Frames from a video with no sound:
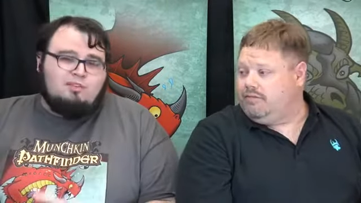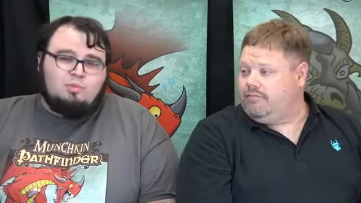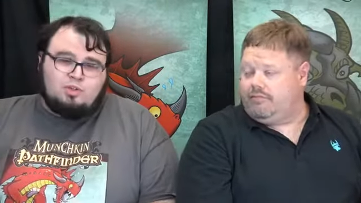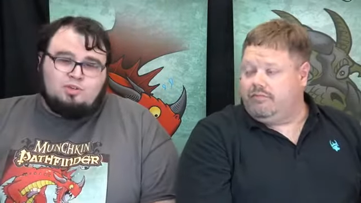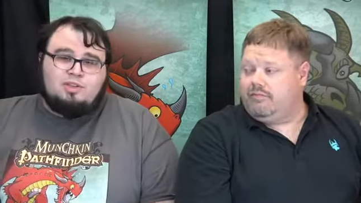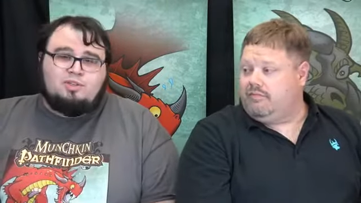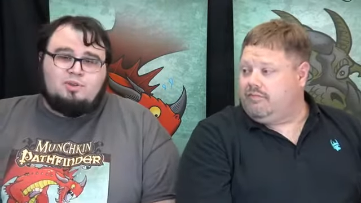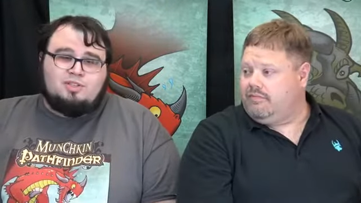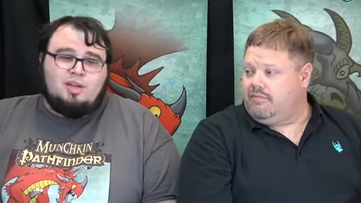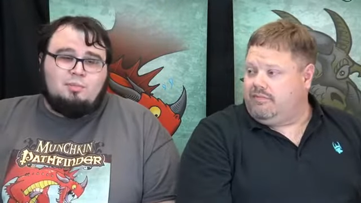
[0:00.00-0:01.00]
Speaker 1: more stretch
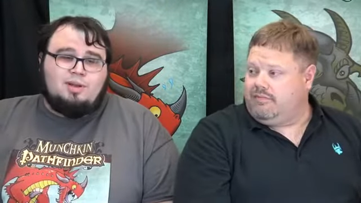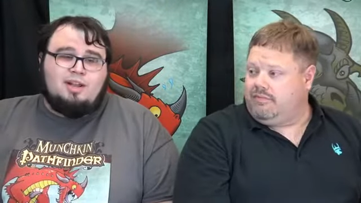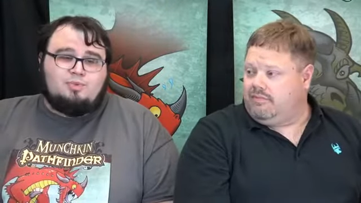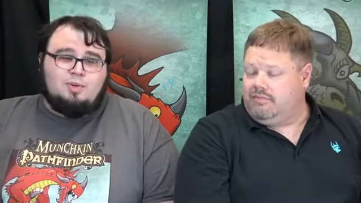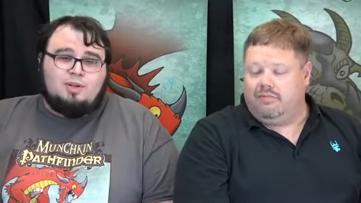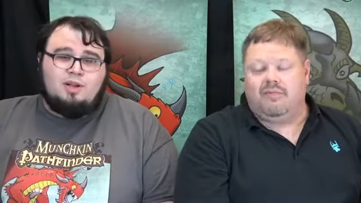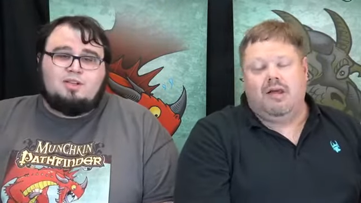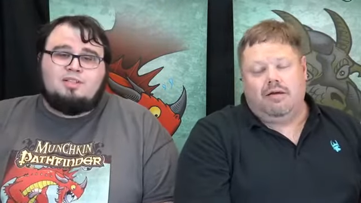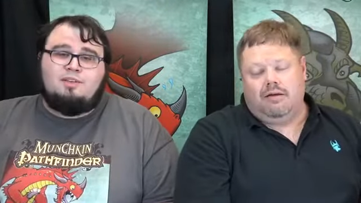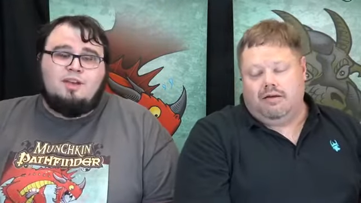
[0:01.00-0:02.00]
goals coming as we unlock
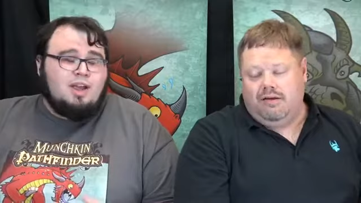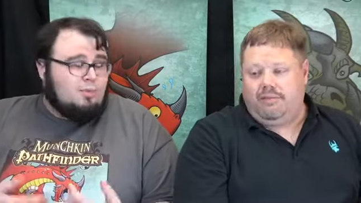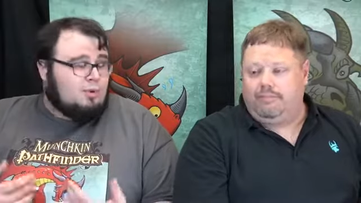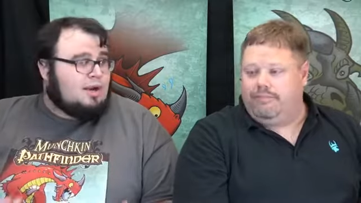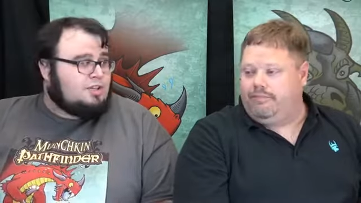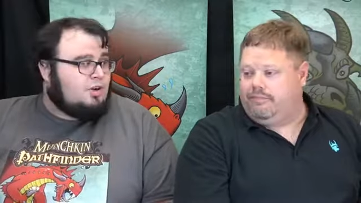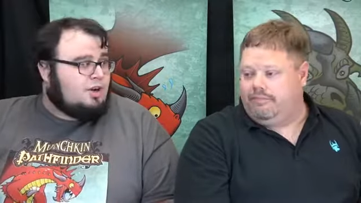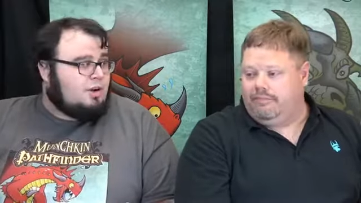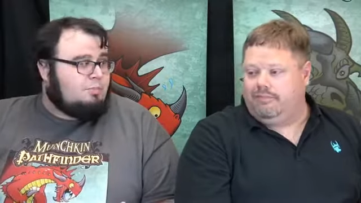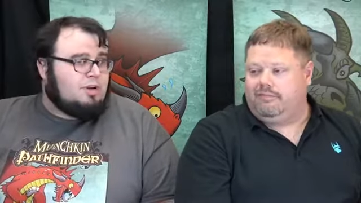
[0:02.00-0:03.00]
stuff. Yep. We're actually going
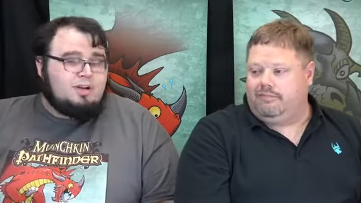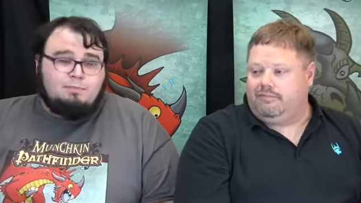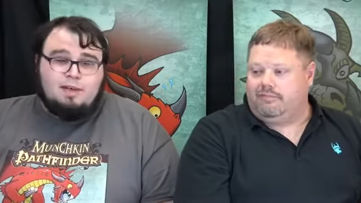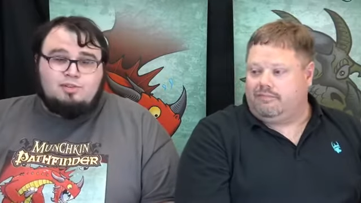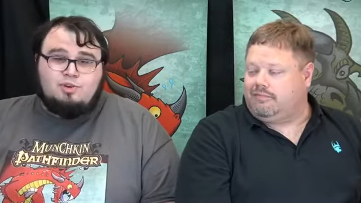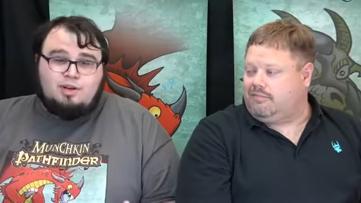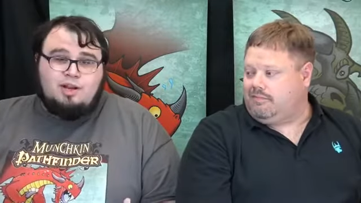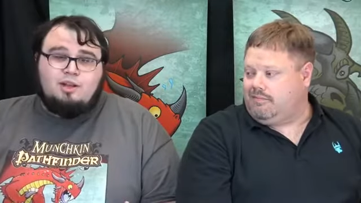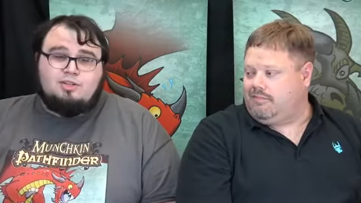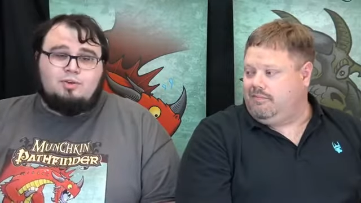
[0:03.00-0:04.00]
at a pretty good pace right
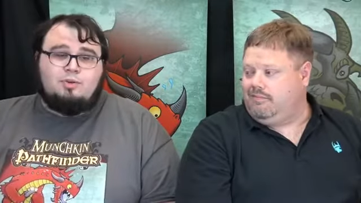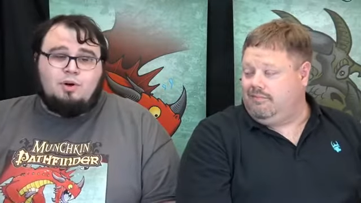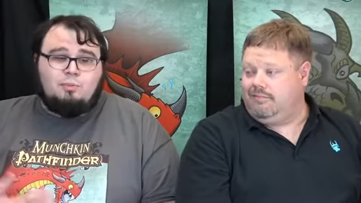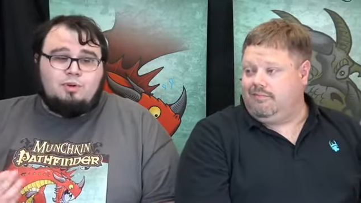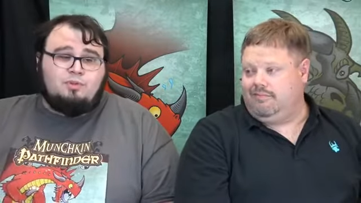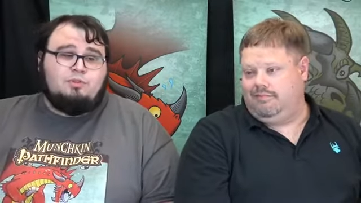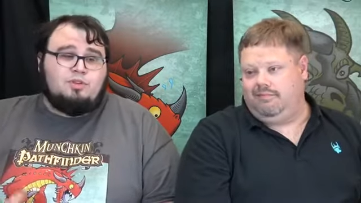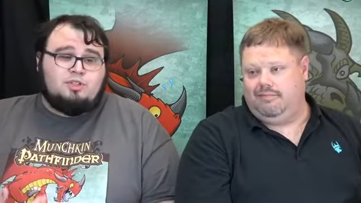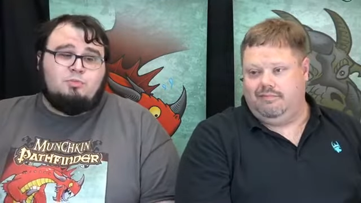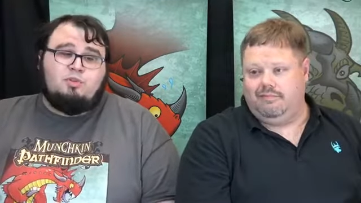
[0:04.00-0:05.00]
now, so we're hoping to reveal
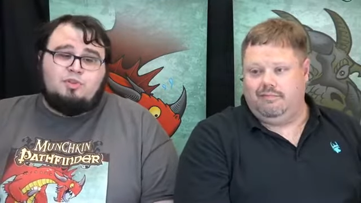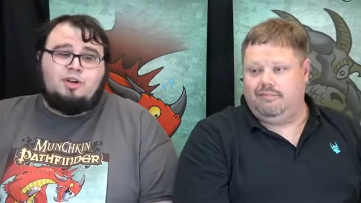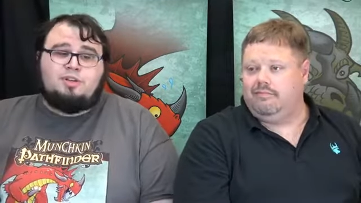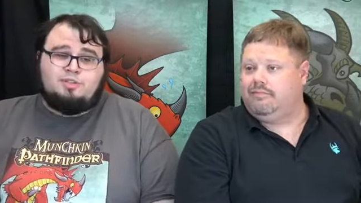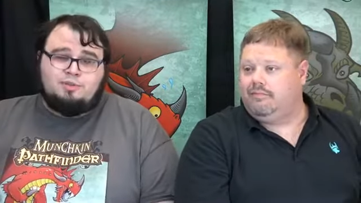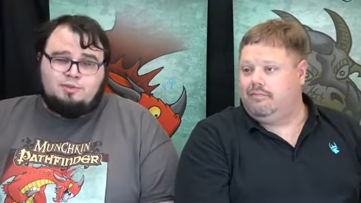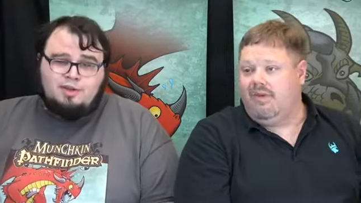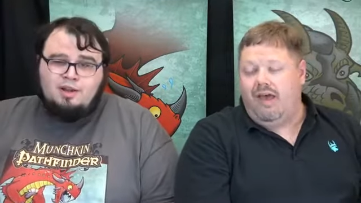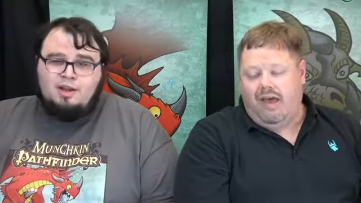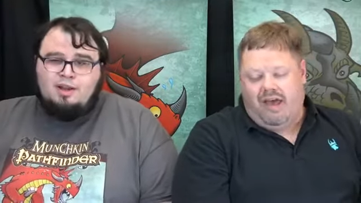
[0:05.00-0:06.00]
some more very soon.
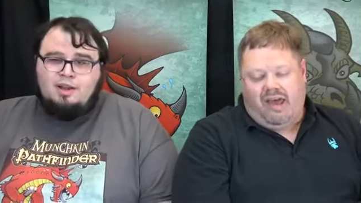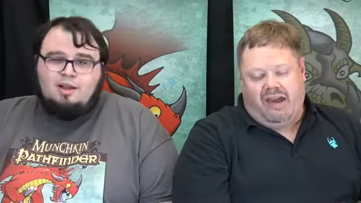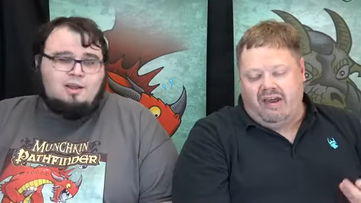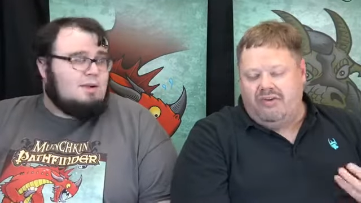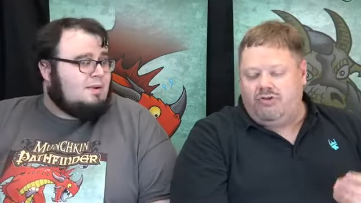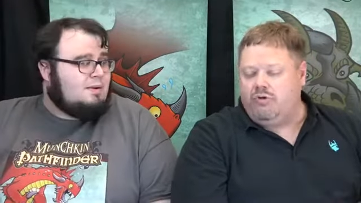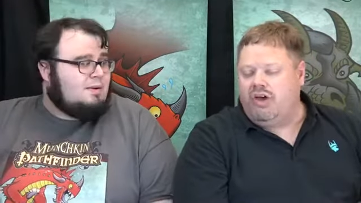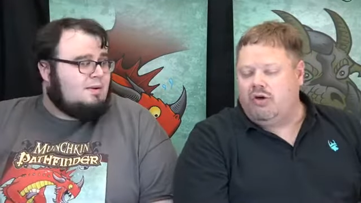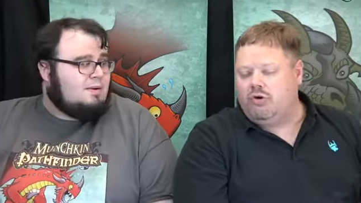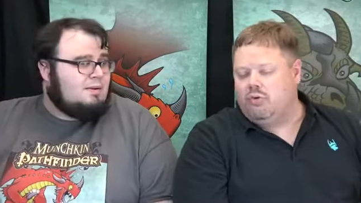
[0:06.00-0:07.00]
Speaker 2: And if you
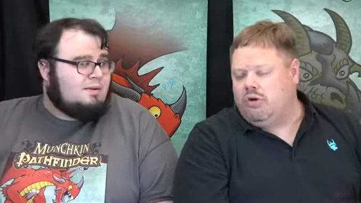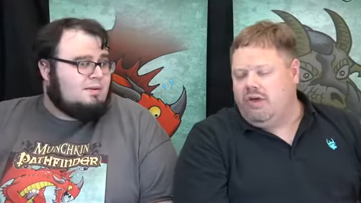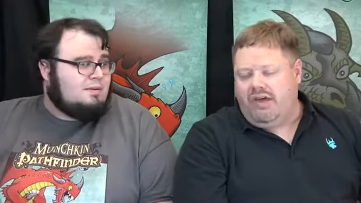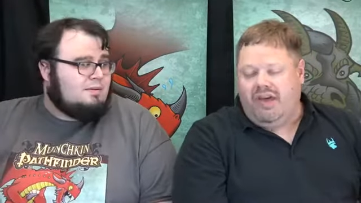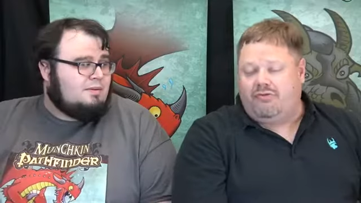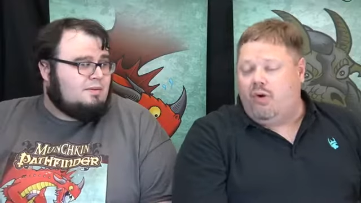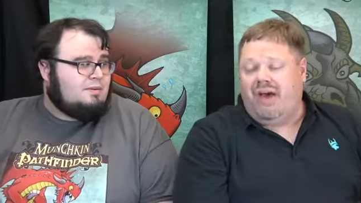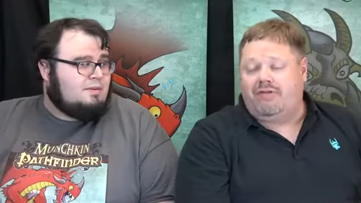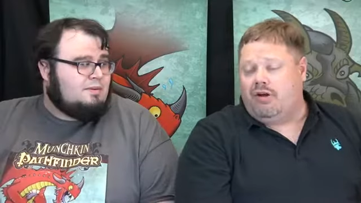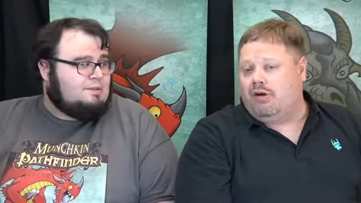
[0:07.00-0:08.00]
go, if you
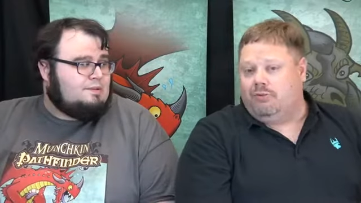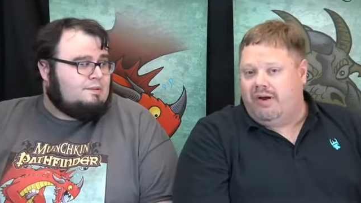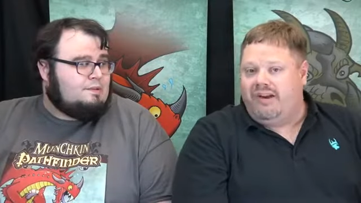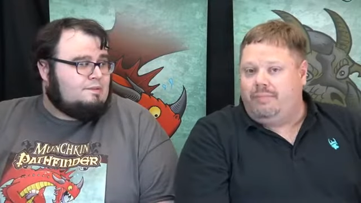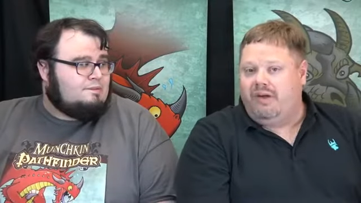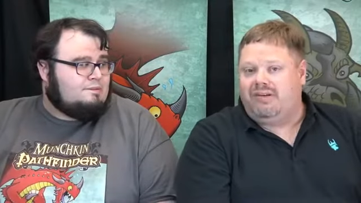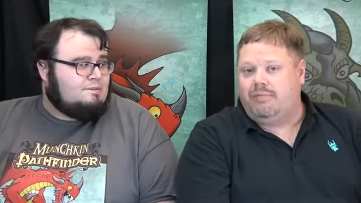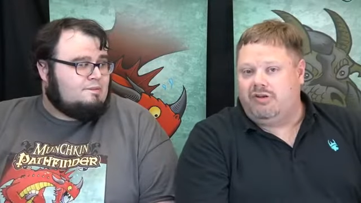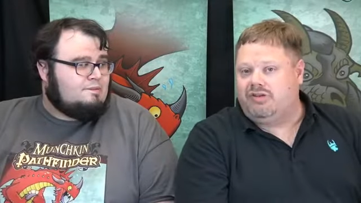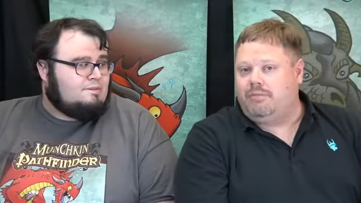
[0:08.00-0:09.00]
haven't already picked up
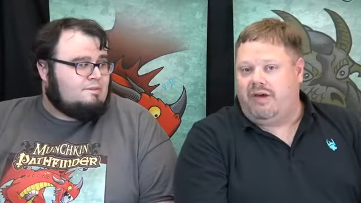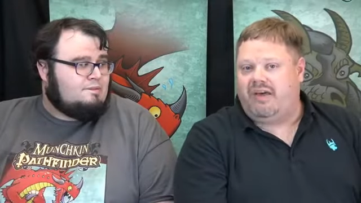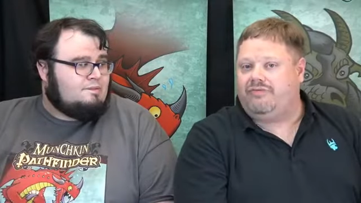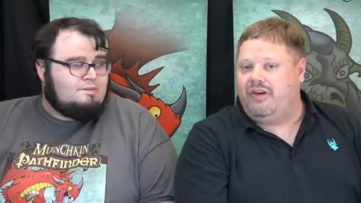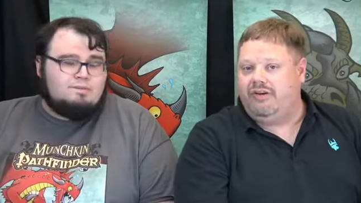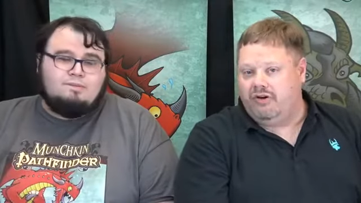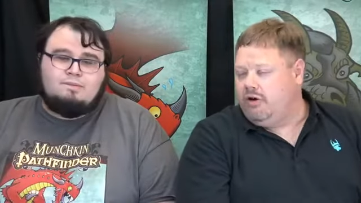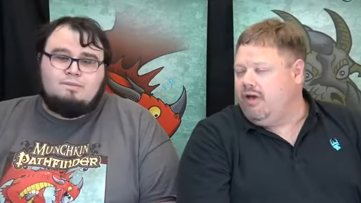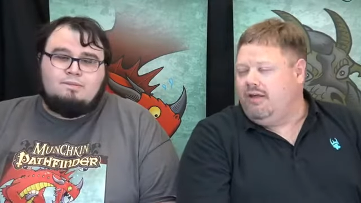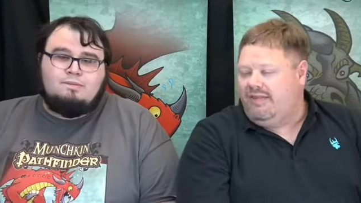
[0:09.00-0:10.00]
Munchkin Pathfinder,
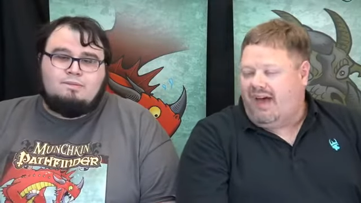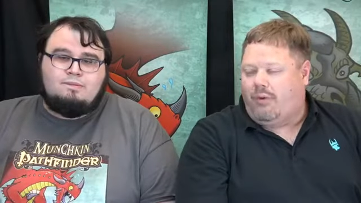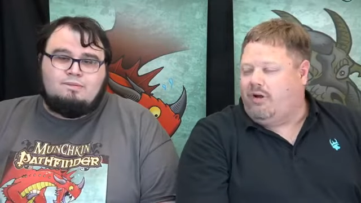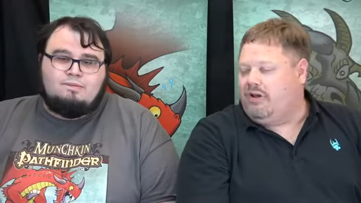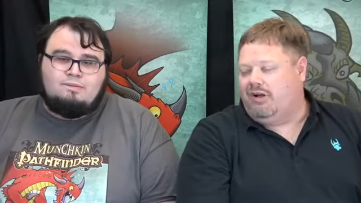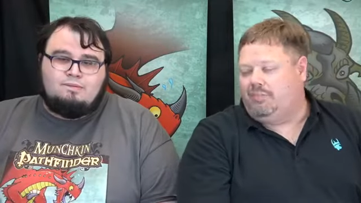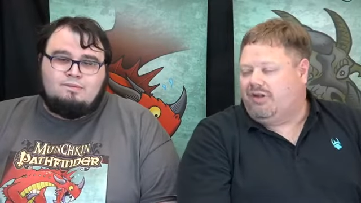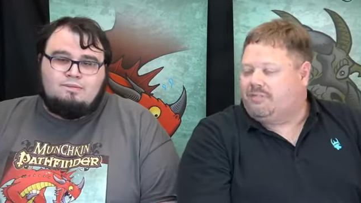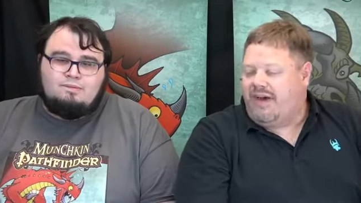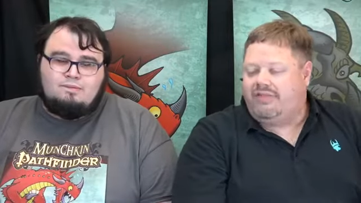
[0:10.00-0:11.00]
the I Want It All
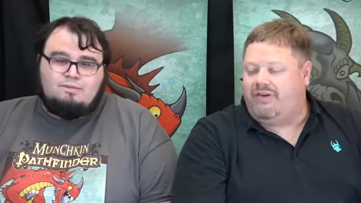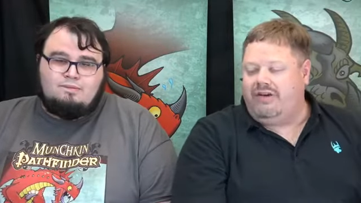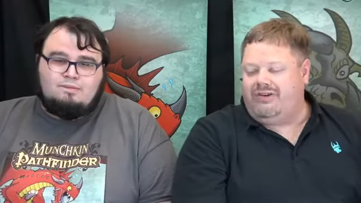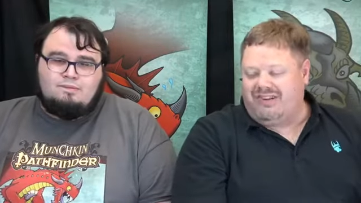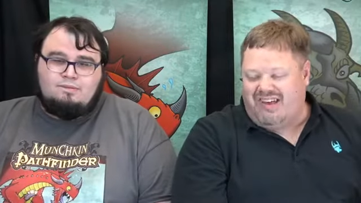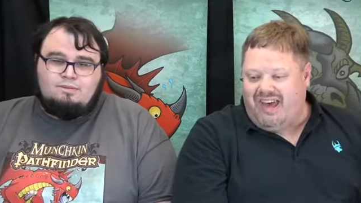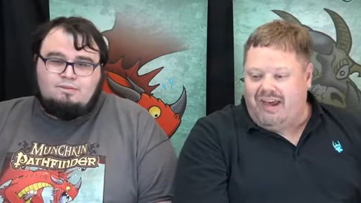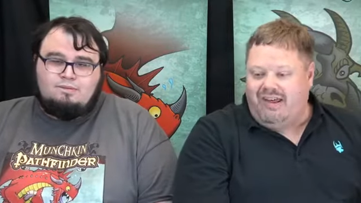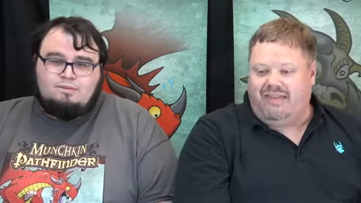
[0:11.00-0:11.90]
plus Pathfinder is 80 and